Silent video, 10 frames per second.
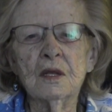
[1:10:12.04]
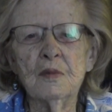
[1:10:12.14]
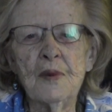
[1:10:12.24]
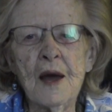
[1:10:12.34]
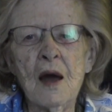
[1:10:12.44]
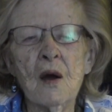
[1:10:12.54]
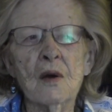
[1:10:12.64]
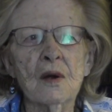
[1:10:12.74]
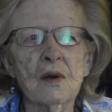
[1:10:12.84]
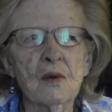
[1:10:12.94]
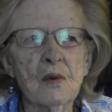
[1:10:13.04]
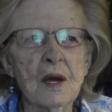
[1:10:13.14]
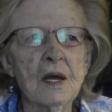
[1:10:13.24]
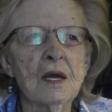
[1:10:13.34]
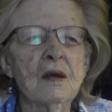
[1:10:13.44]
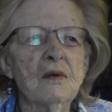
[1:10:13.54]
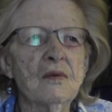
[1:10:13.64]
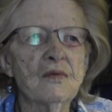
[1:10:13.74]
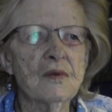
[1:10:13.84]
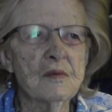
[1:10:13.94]
the power away
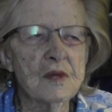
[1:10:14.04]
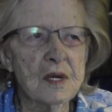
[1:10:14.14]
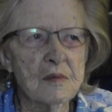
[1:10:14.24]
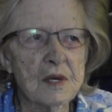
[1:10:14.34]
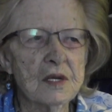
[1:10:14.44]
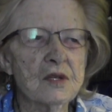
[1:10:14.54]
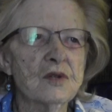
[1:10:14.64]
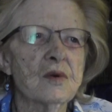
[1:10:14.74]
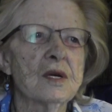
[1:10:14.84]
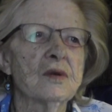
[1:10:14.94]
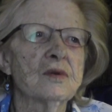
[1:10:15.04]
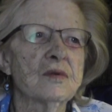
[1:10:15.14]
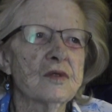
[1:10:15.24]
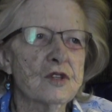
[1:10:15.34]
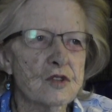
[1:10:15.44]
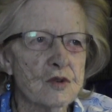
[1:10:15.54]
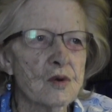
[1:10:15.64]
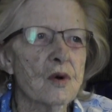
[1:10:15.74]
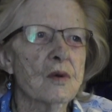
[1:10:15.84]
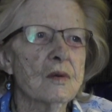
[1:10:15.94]
from the administrators of the school.